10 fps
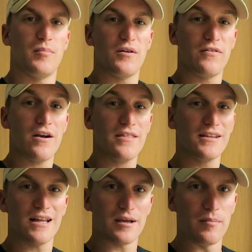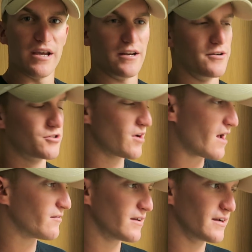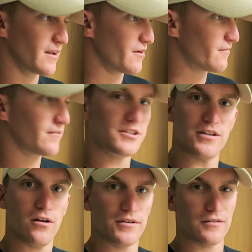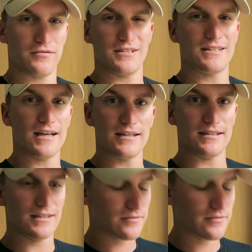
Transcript: But if you're anything like me and you're traveling and you're fishing all different states and